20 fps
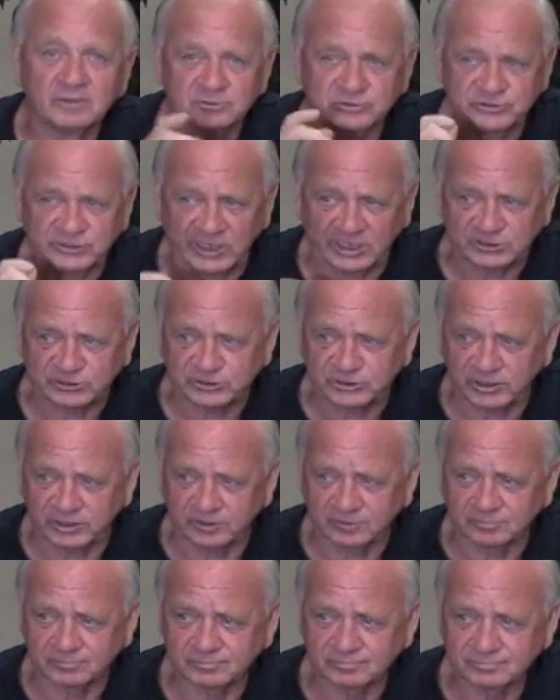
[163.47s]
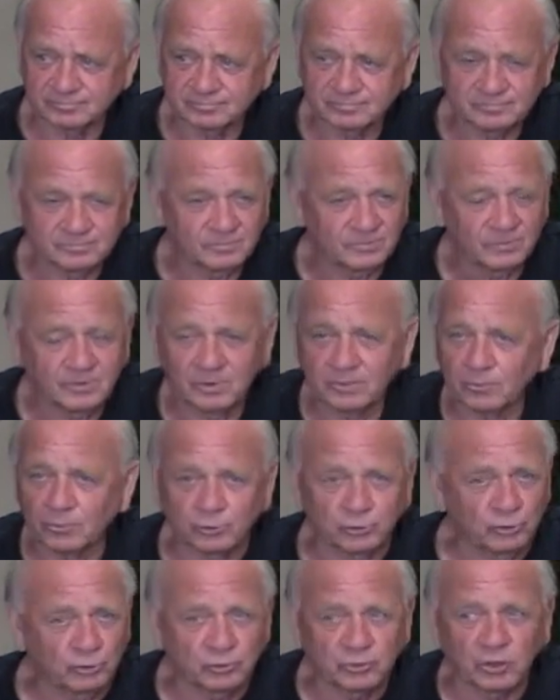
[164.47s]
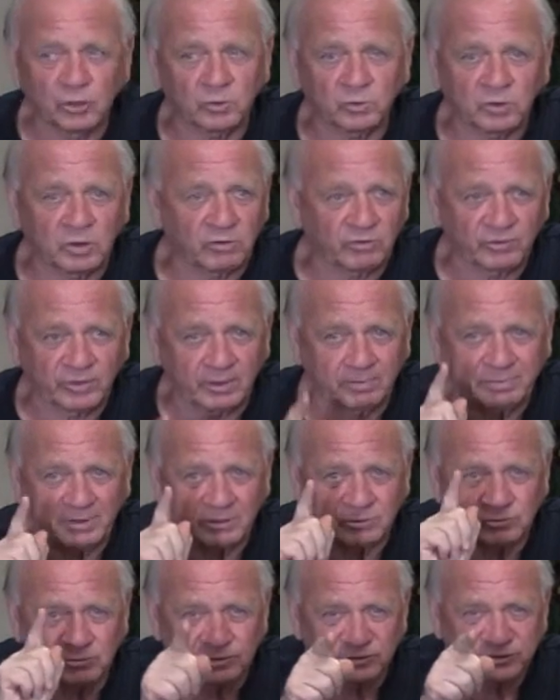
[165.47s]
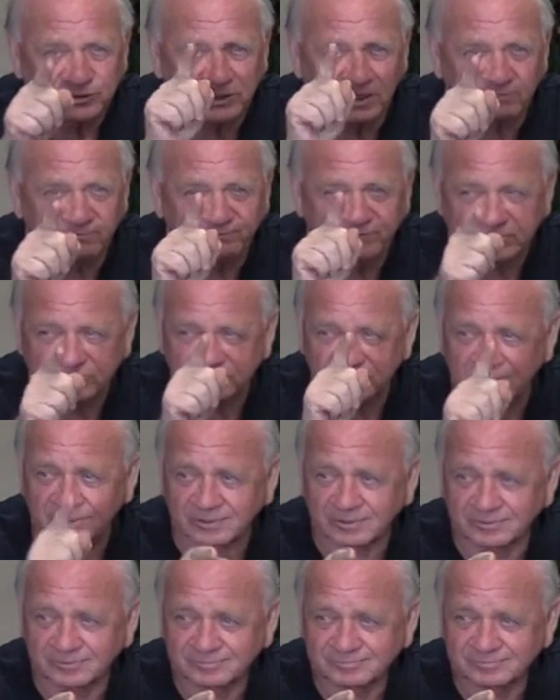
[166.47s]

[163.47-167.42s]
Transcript: Tessie, you no worry about your son fishing.